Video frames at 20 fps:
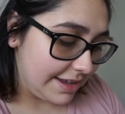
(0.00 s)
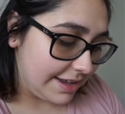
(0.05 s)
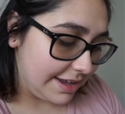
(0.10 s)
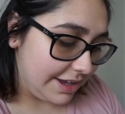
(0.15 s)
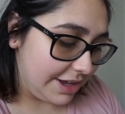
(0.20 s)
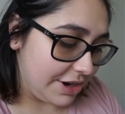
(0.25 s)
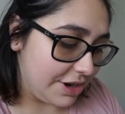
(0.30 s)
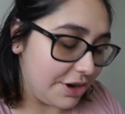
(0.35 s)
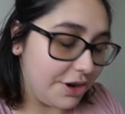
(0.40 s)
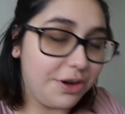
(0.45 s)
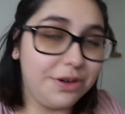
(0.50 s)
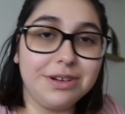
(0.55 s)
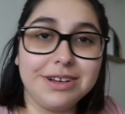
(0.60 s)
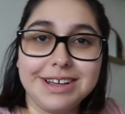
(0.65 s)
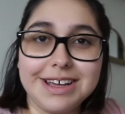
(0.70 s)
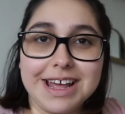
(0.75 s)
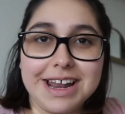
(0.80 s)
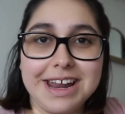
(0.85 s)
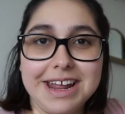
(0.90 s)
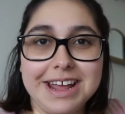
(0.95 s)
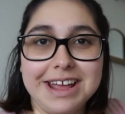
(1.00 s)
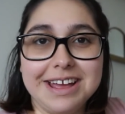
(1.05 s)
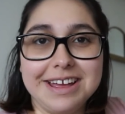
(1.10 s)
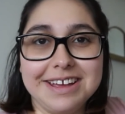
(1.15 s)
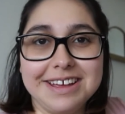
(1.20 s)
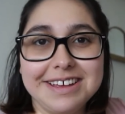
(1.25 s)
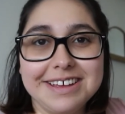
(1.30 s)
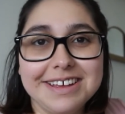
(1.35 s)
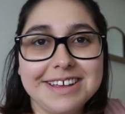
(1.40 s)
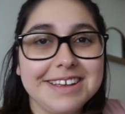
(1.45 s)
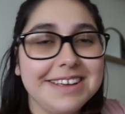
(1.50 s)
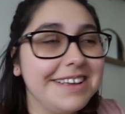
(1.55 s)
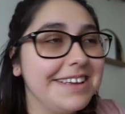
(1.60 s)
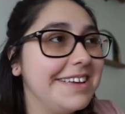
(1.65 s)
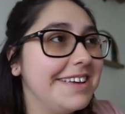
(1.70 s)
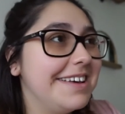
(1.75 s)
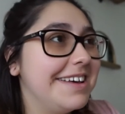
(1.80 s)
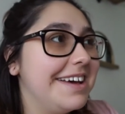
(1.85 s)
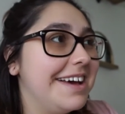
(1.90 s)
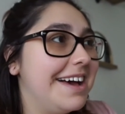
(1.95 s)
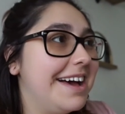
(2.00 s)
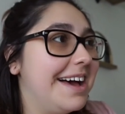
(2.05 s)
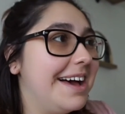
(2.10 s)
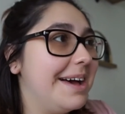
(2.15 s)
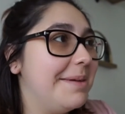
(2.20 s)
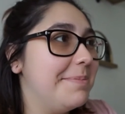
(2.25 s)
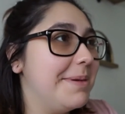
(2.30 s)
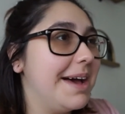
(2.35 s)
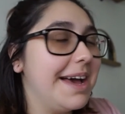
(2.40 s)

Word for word: you know, getting um